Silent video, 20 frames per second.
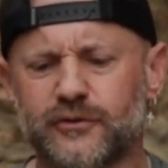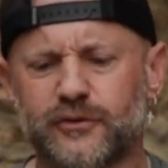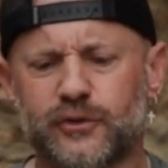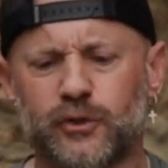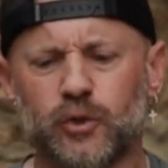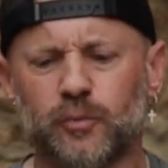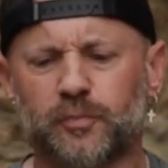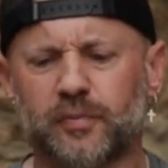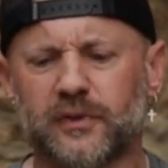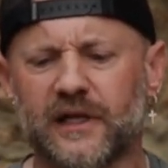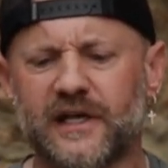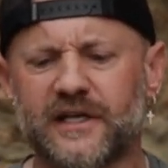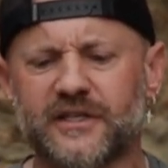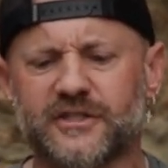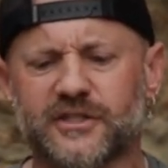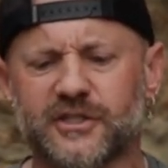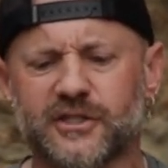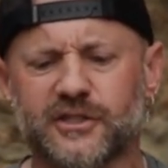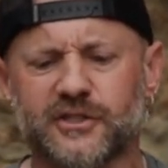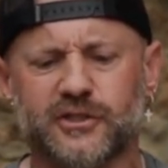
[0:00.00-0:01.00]
2
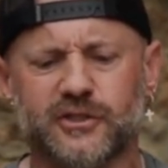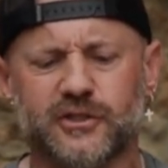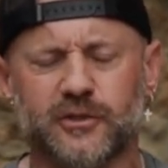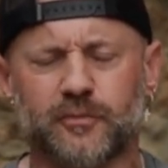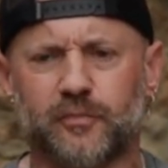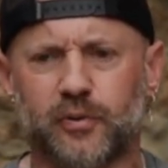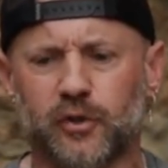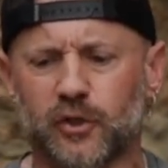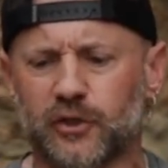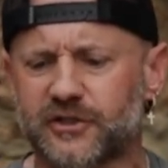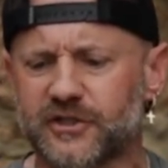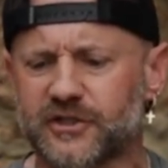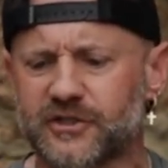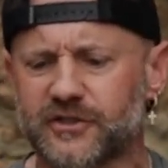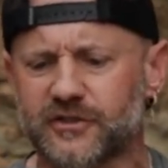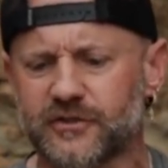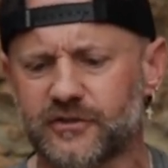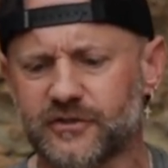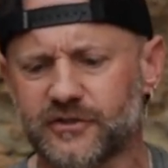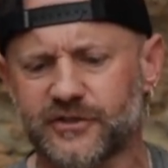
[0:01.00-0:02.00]
places to put
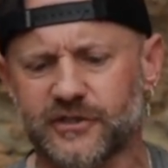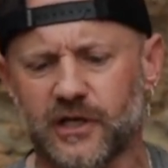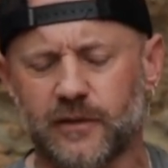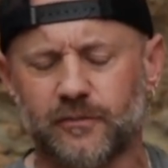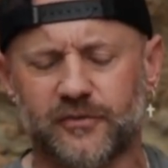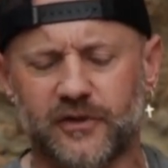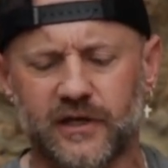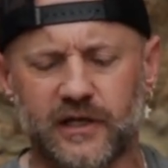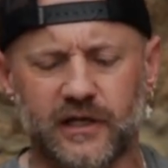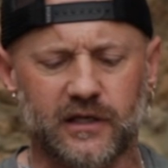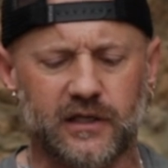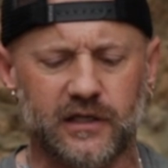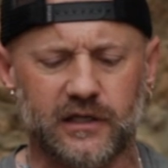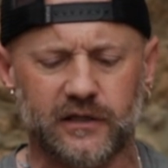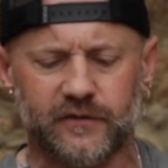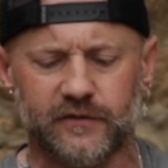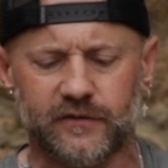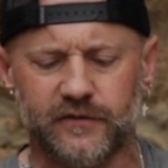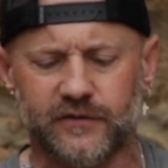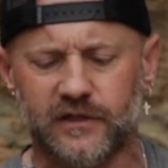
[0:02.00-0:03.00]
something
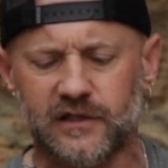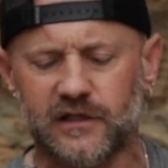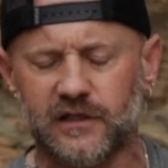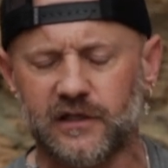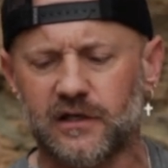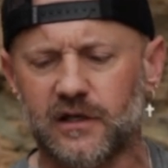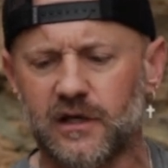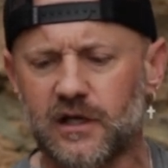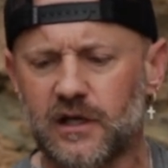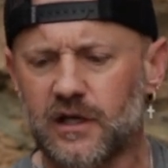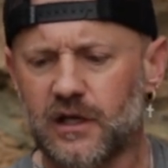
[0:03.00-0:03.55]
in the